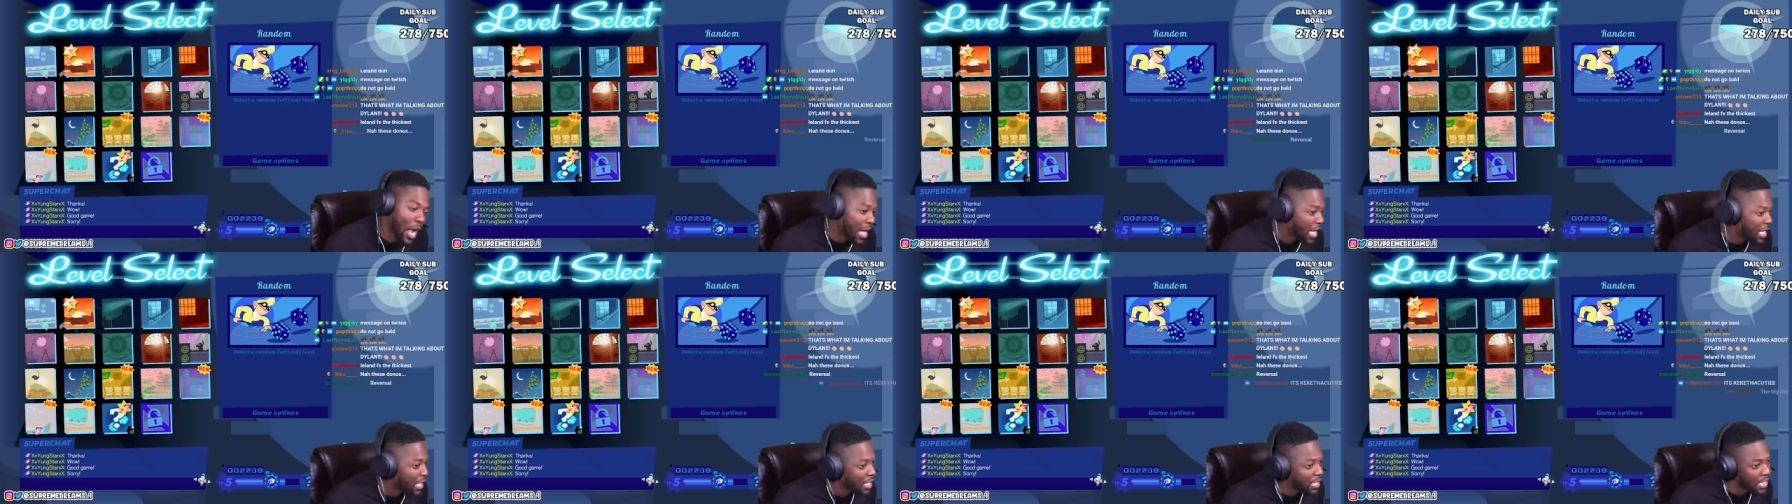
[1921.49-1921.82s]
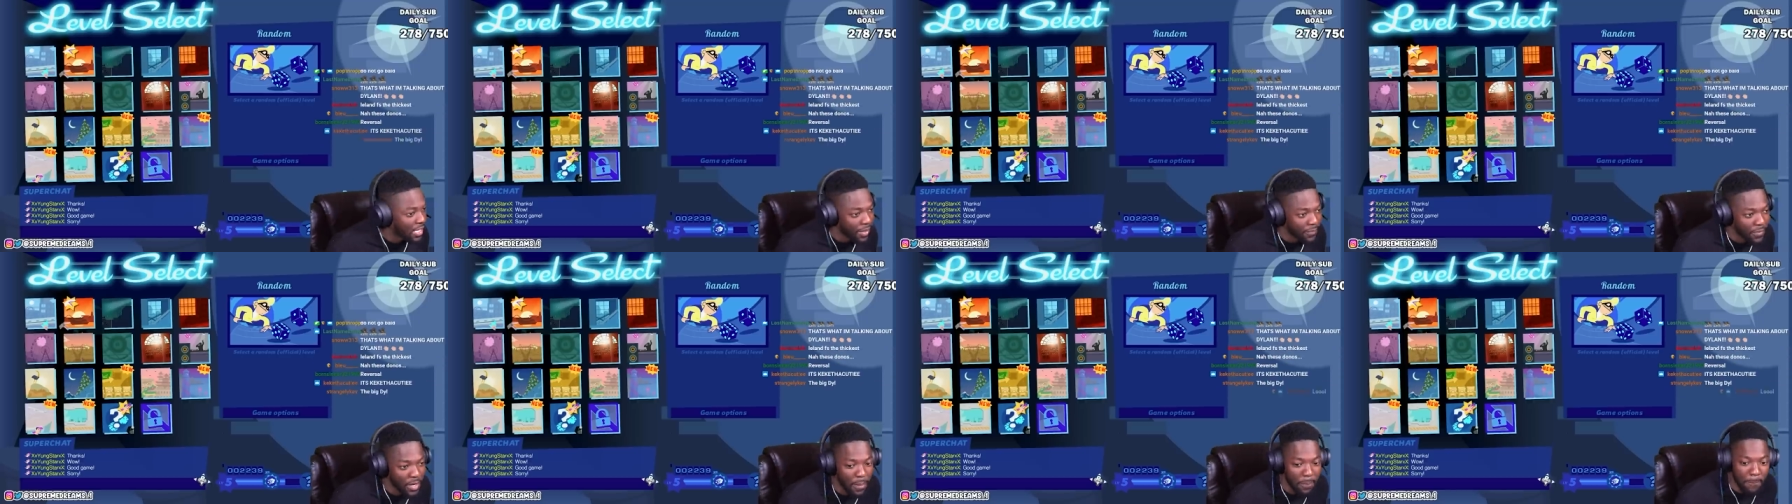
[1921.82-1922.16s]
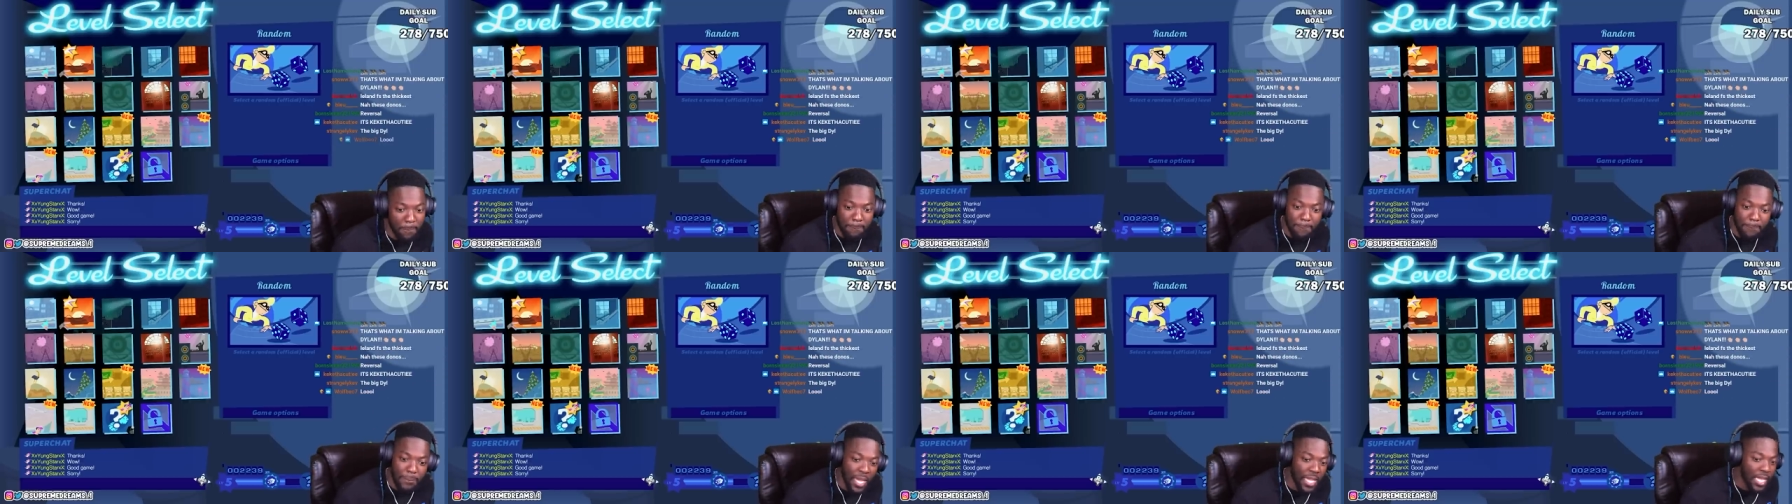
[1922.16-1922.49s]
I ain't giving
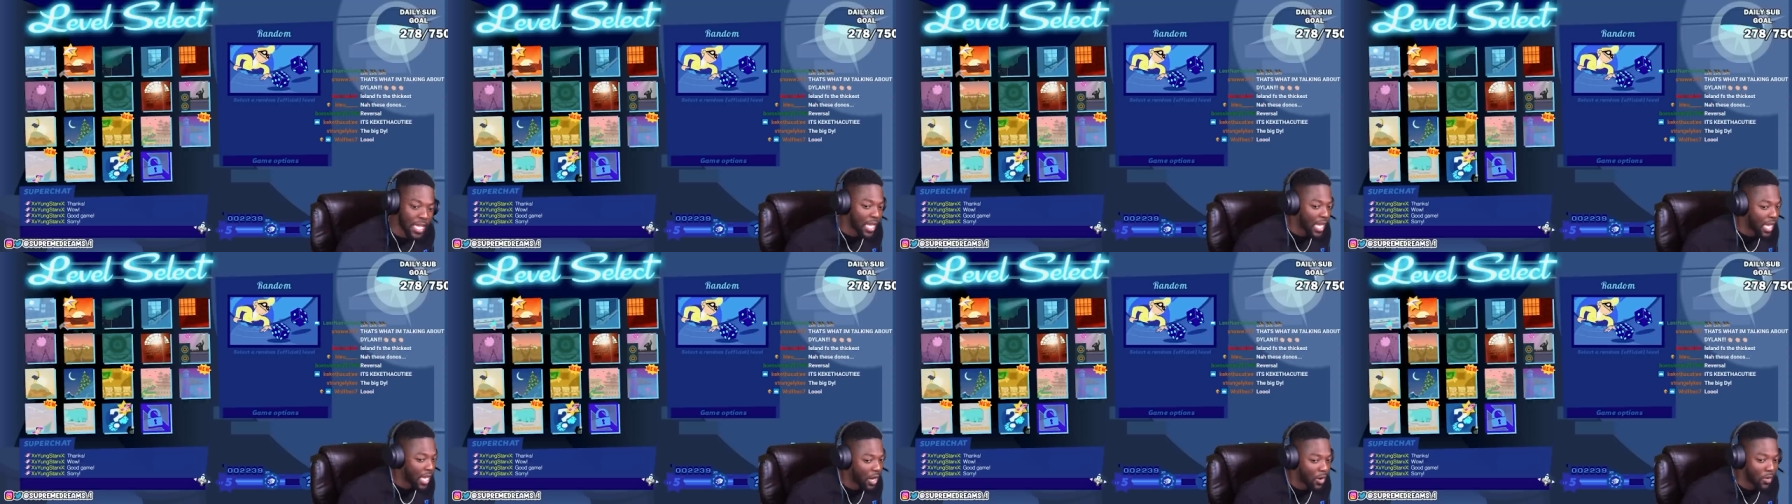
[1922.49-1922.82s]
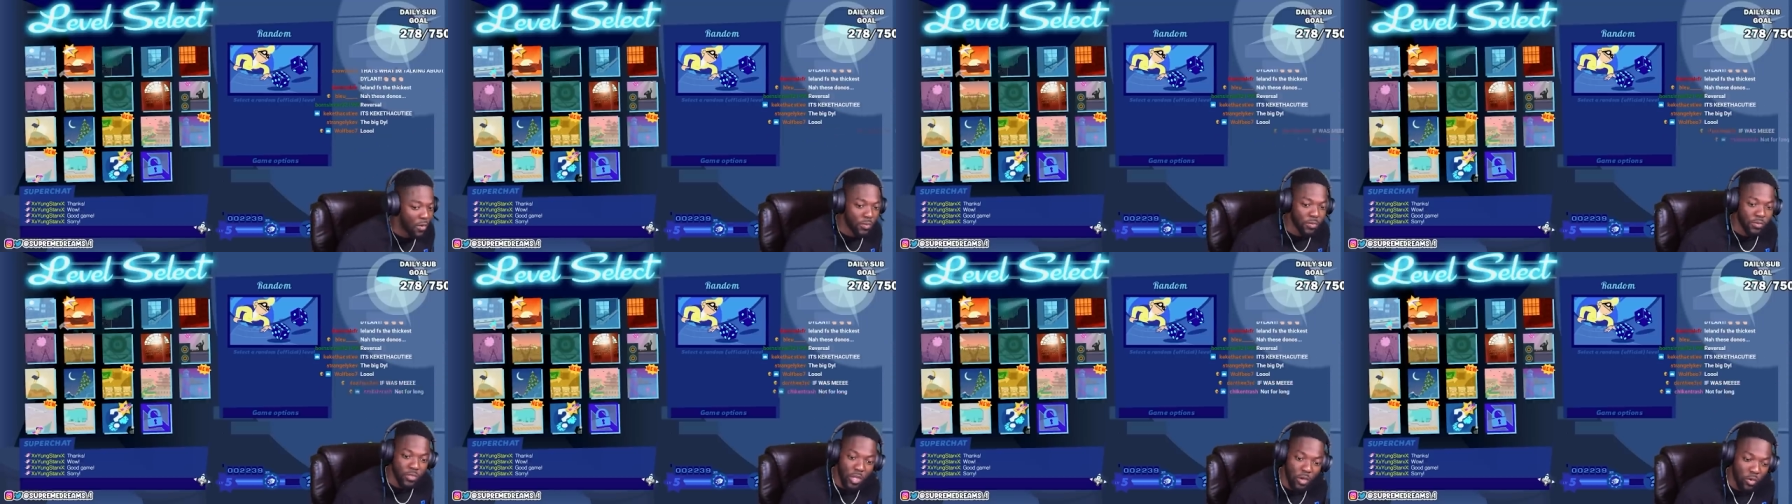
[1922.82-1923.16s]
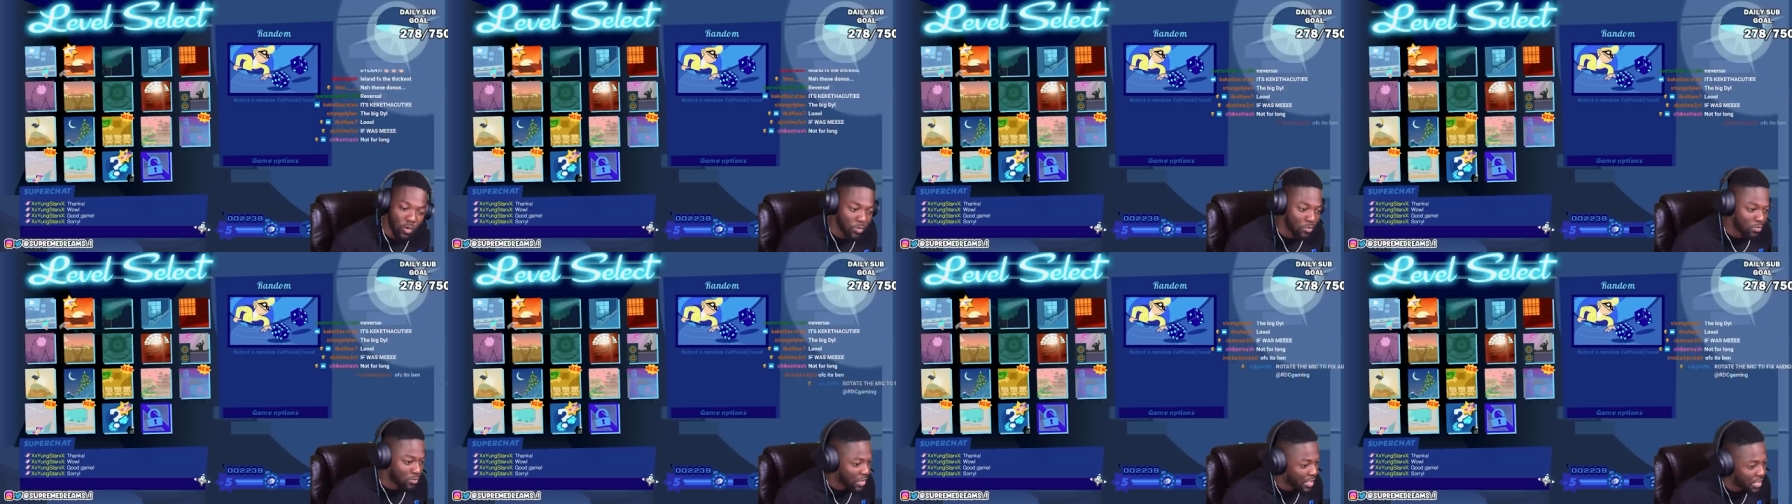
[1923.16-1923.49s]
up my hair.
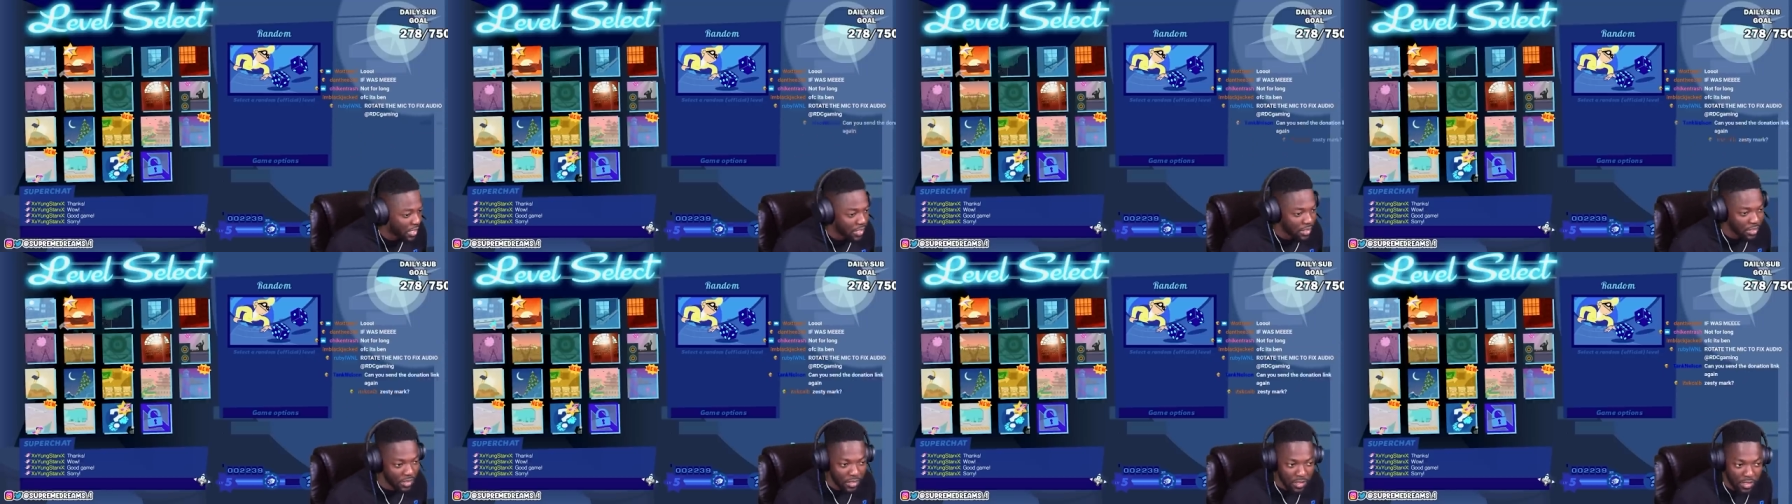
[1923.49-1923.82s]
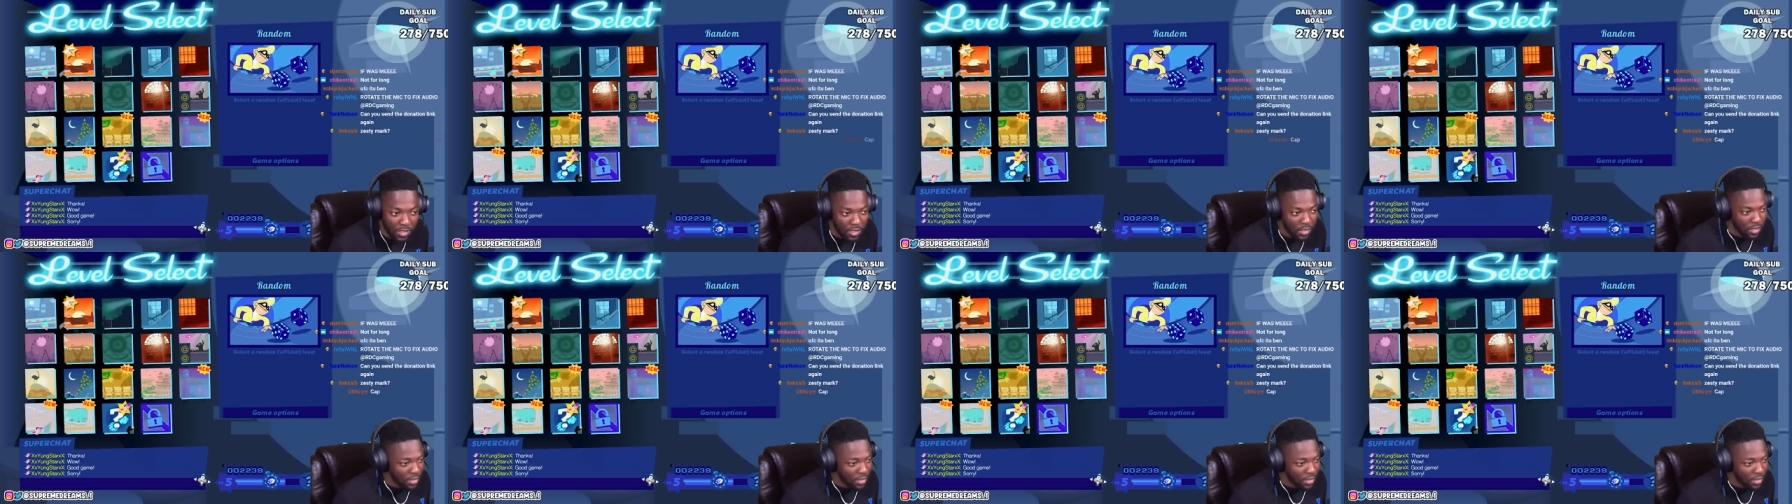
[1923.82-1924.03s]
No, hey. nigga.